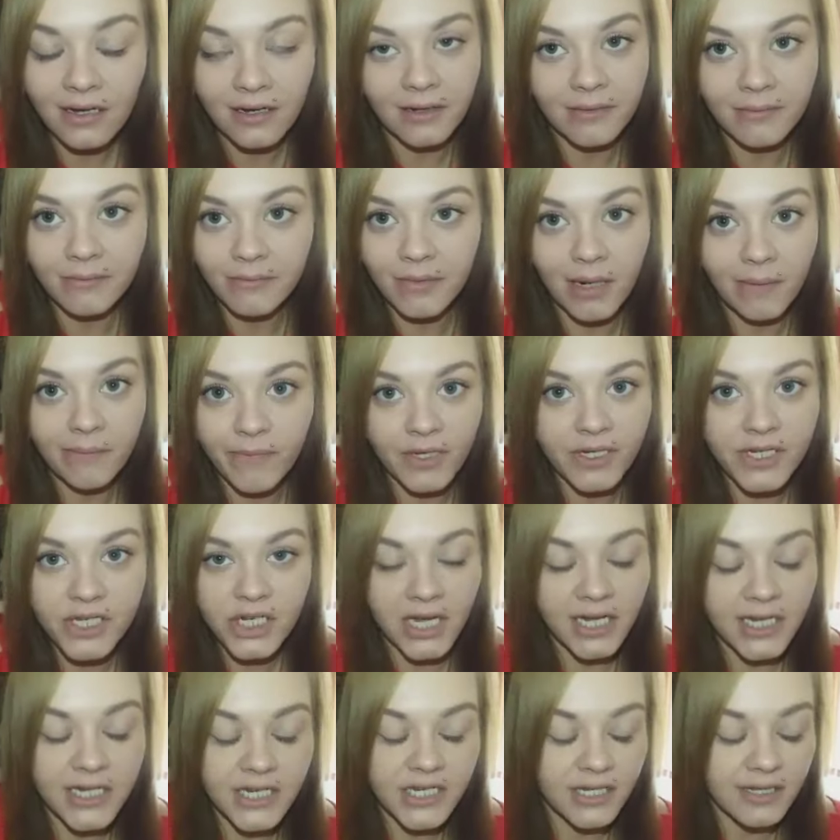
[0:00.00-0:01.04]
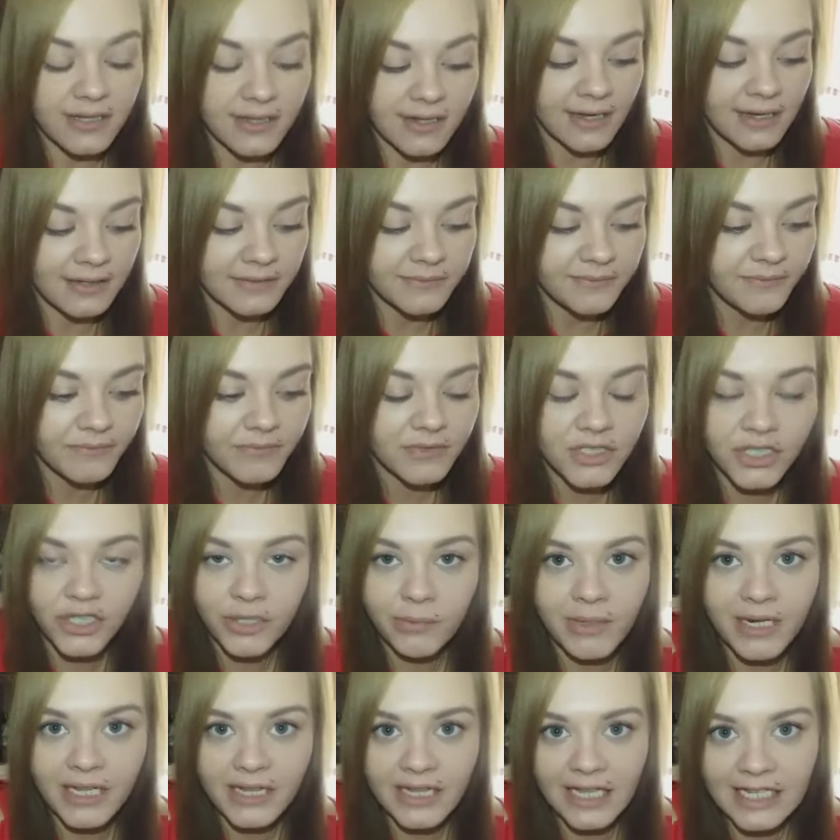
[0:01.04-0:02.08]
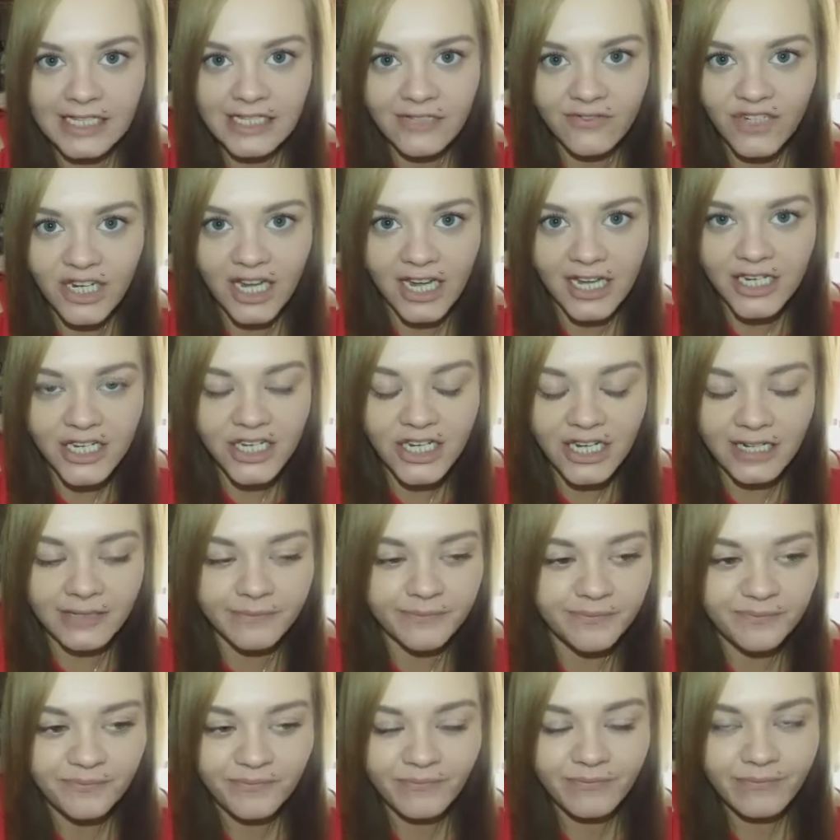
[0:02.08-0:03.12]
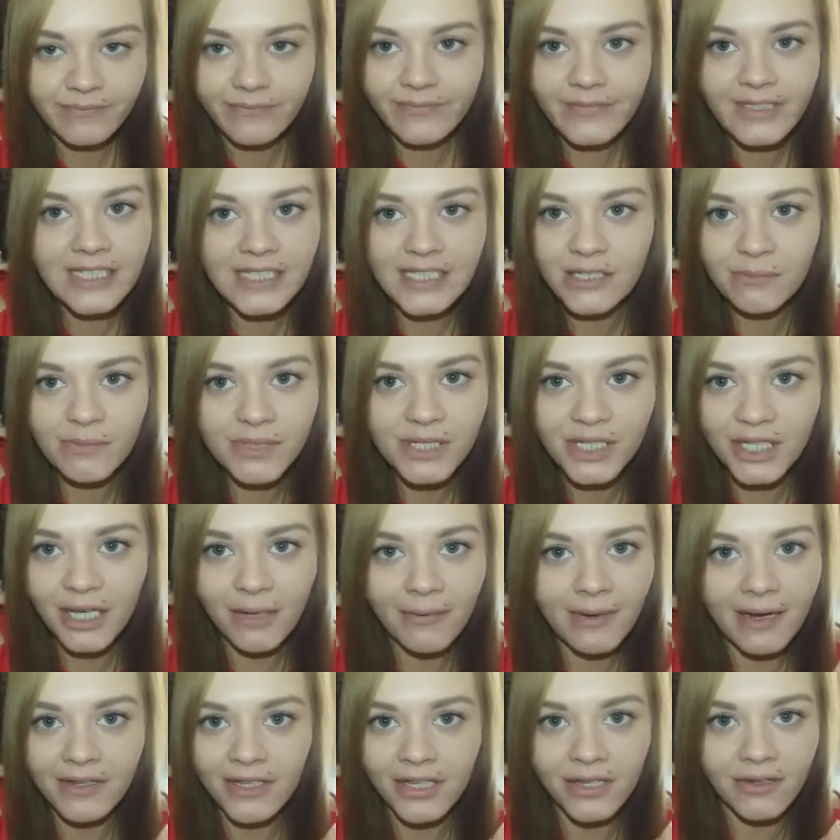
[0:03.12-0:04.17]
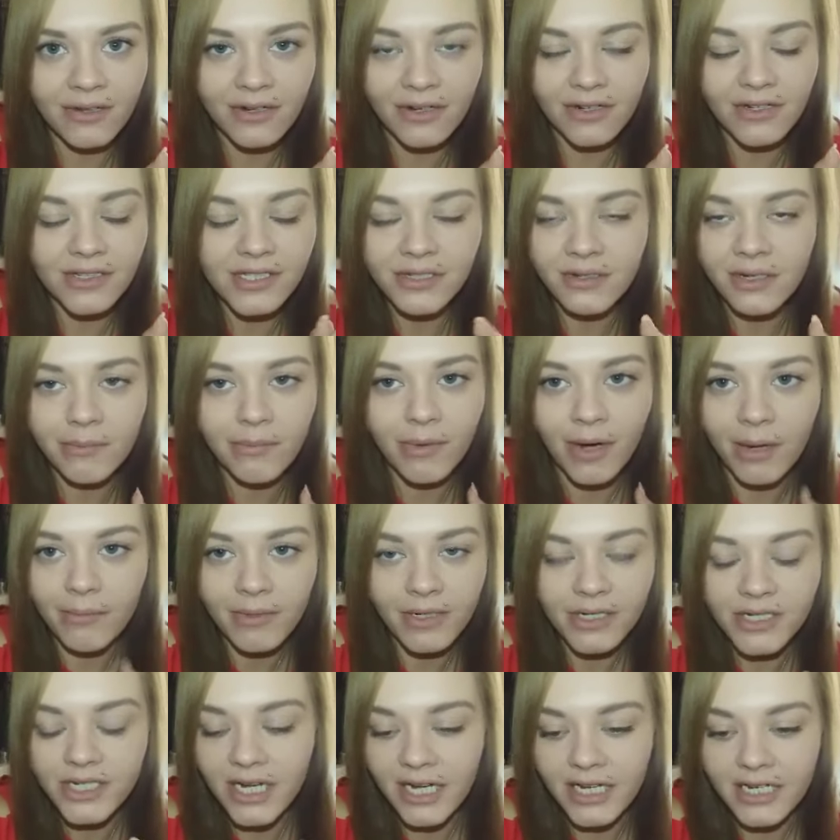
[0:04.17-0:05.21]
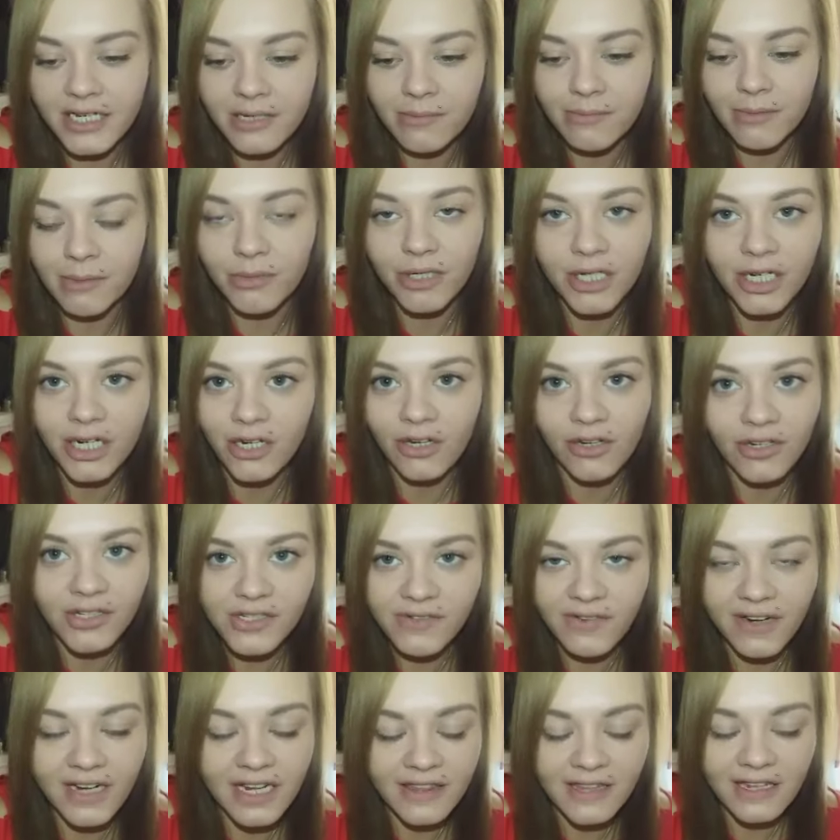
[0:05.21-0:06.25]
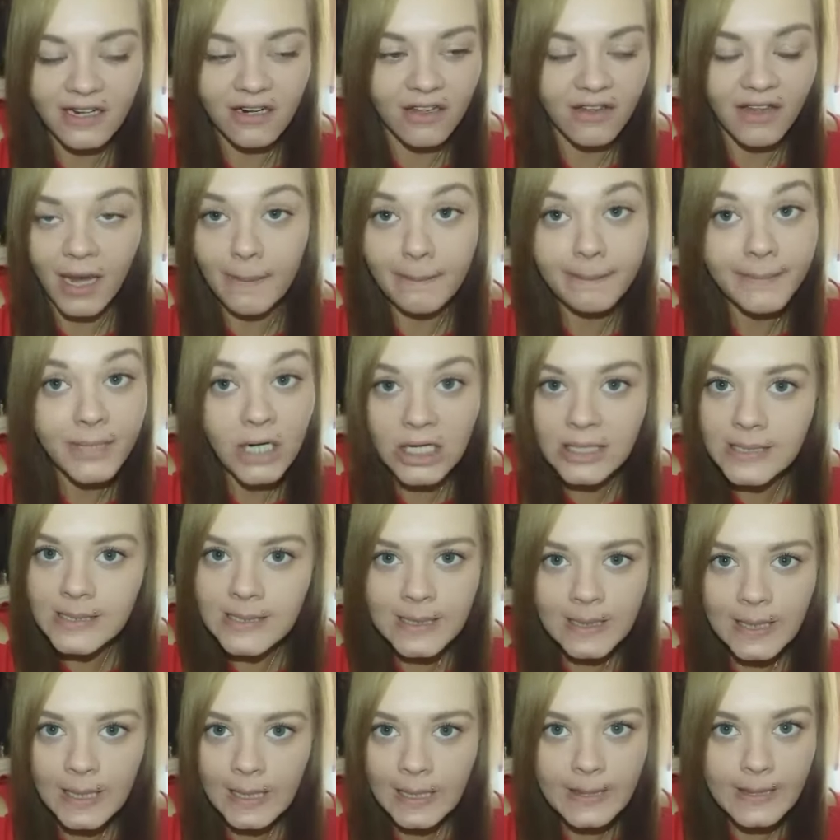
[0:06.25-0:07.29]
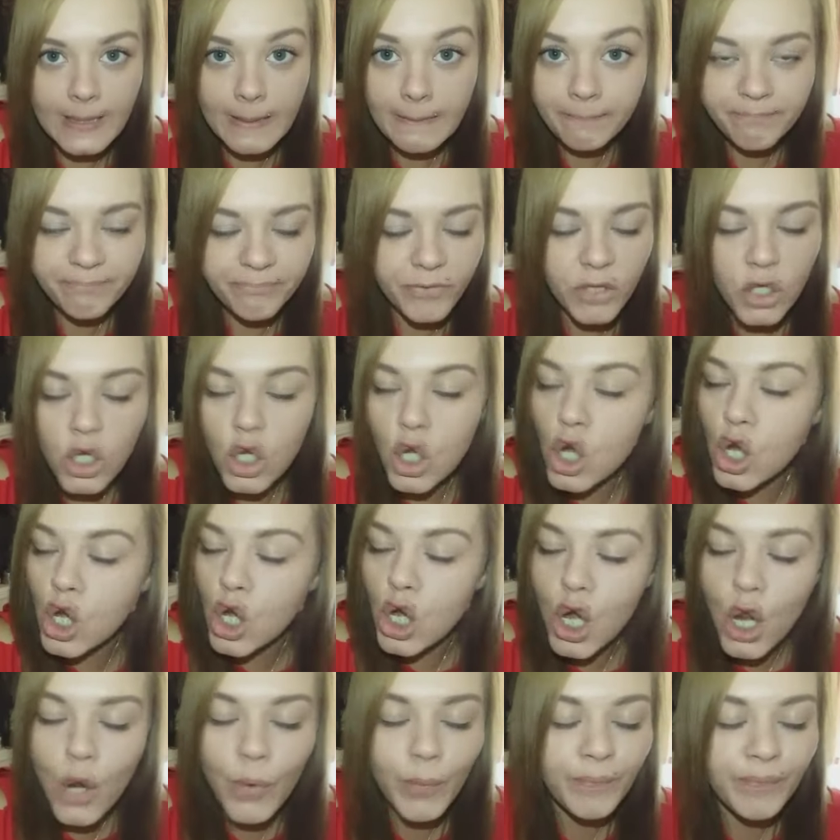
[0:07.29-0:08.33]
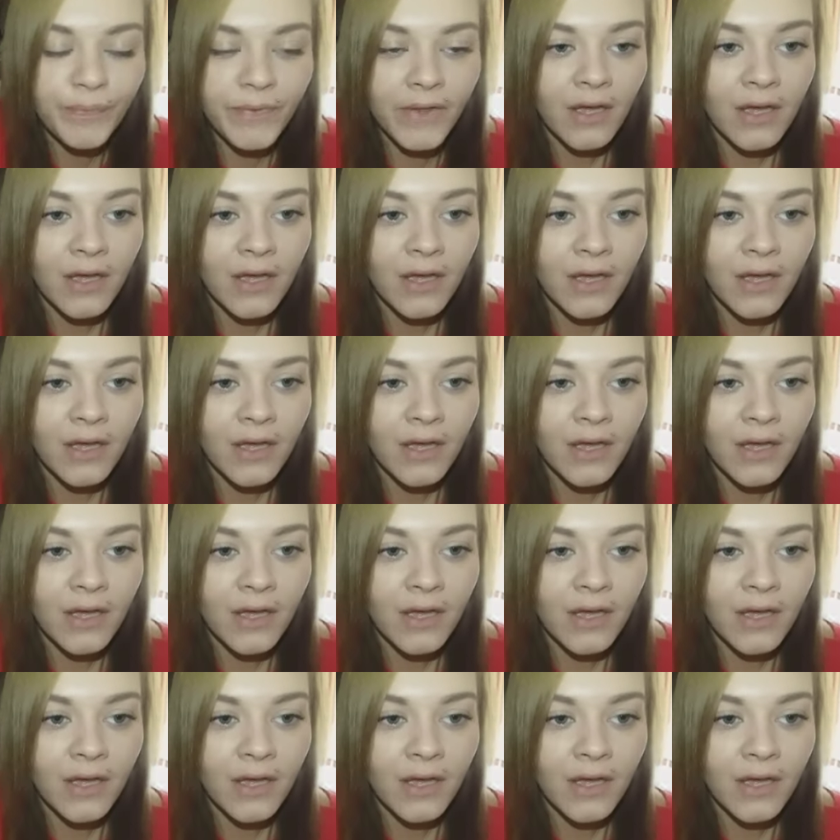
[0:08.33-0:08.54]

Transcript: I'm not changing that. Too many things are changing. It's up to you how you guys do it, but I'm not changing my Mullalites or anything like that. I'm not sinning them. Nope.